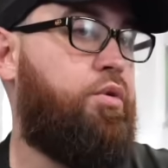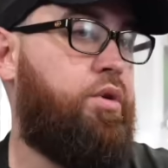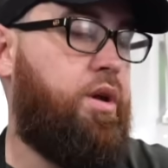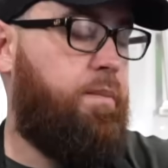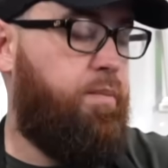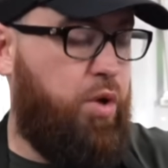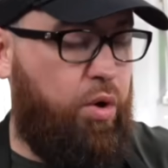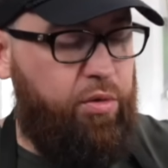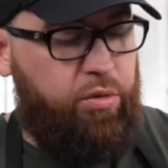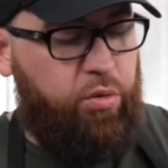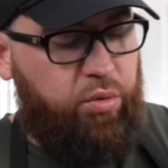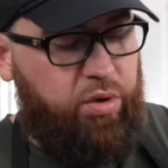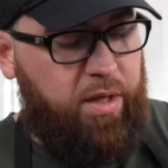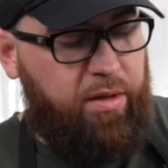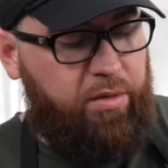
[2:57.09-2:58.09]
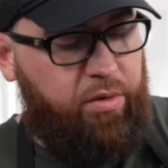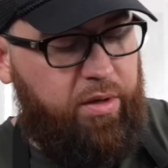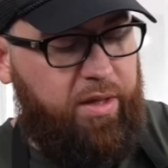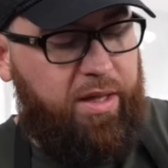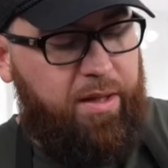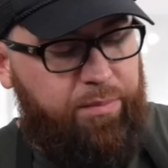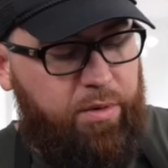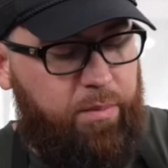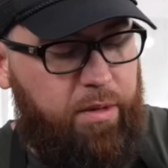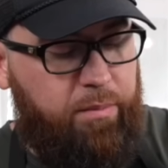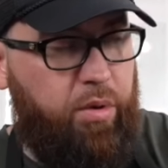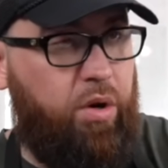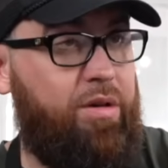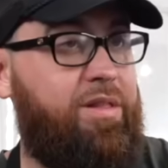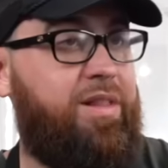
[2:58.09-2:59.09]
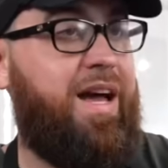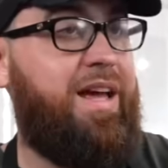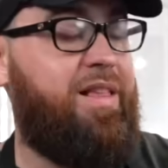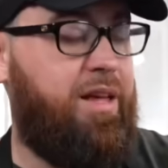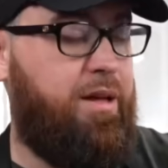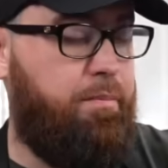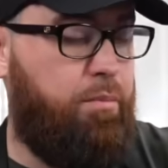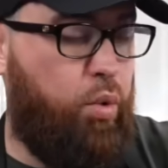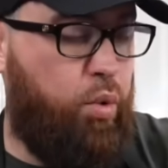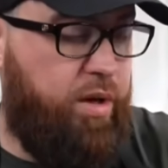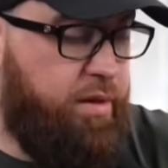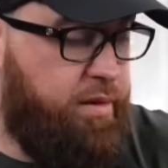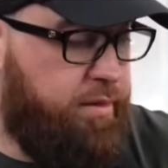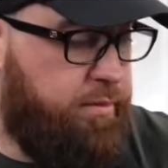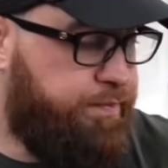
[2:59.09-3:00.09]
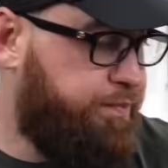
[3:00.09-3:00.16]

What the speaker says: cream. Those two things are gonna keep the meatballs nice and moist.